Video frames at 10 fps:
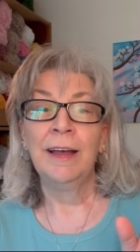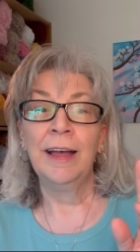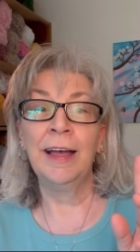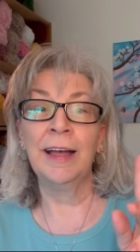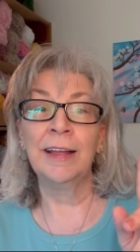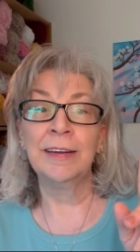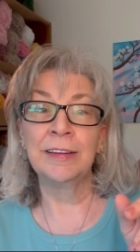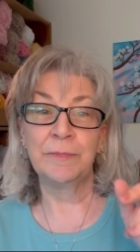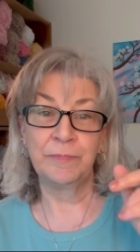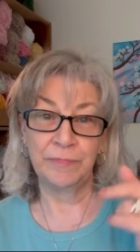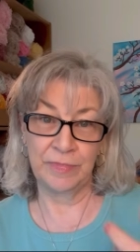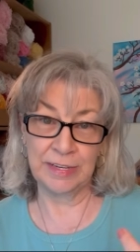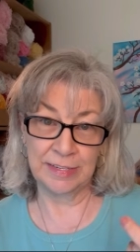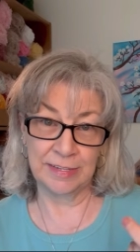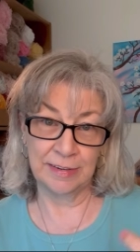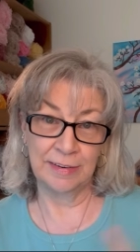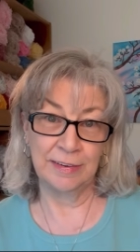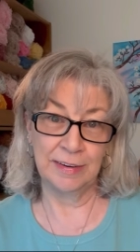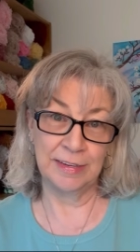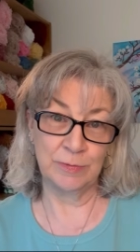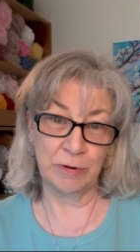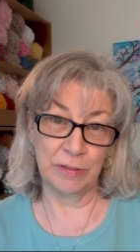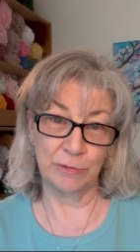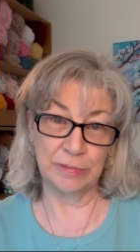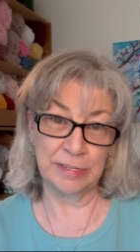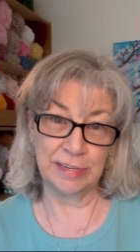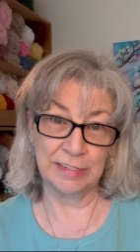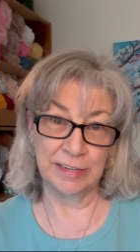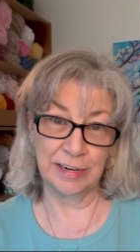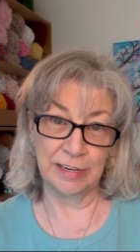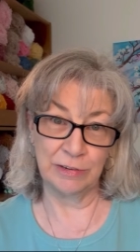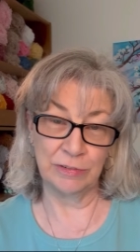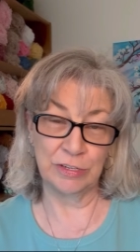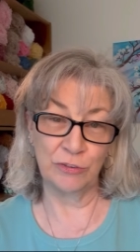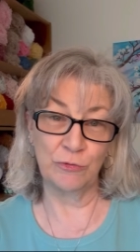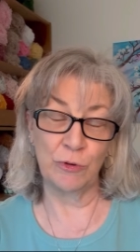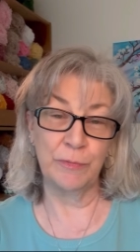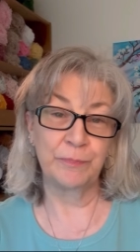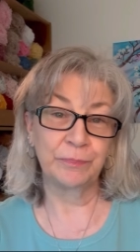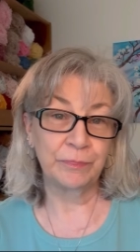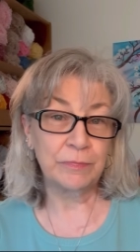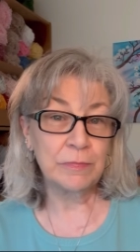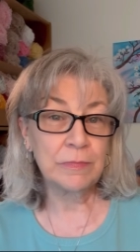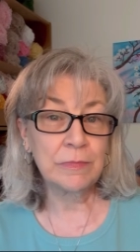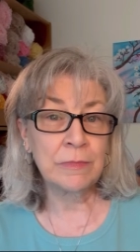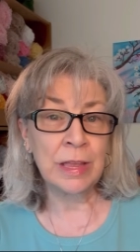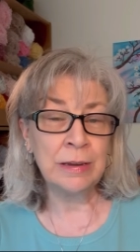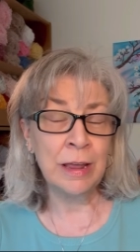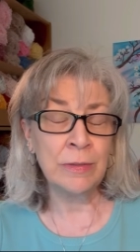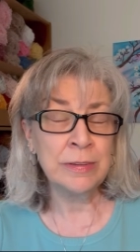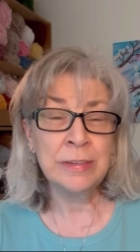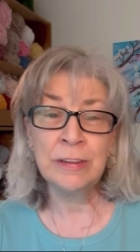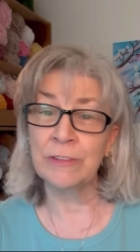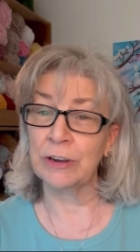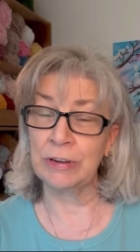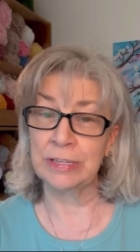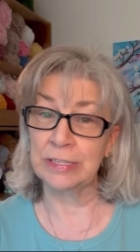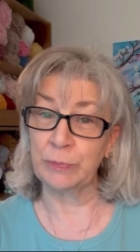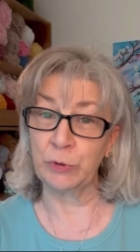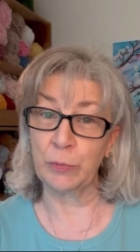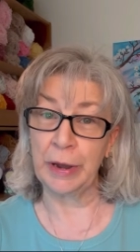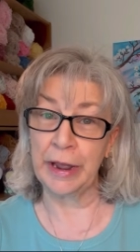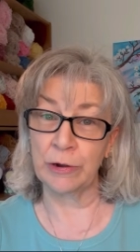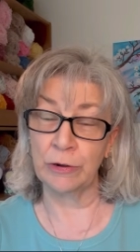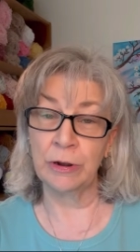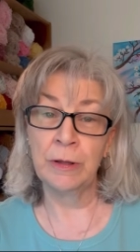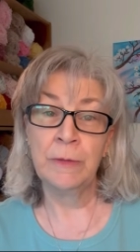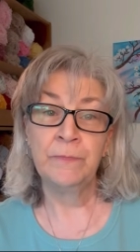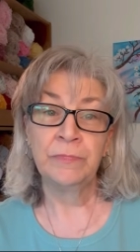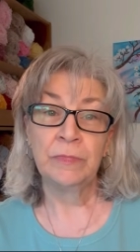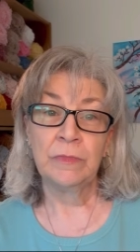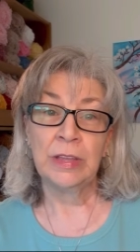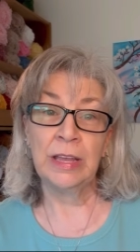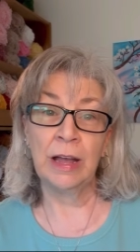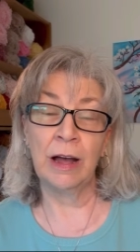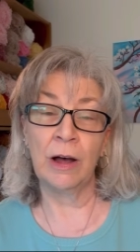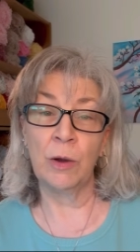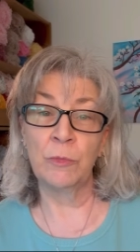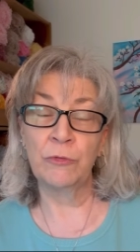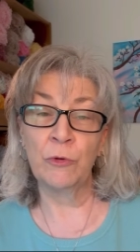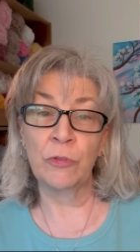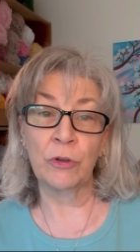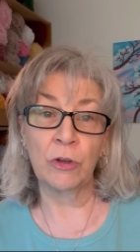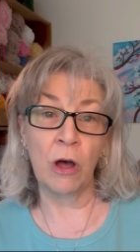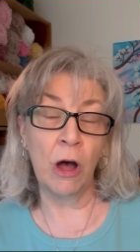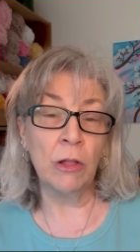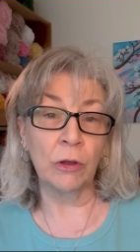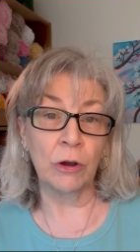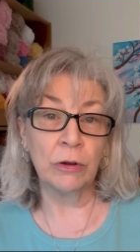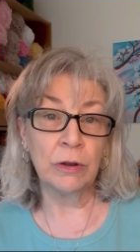And this is one of those things that I used it for. Now, this is a very simple pattern. For the collar,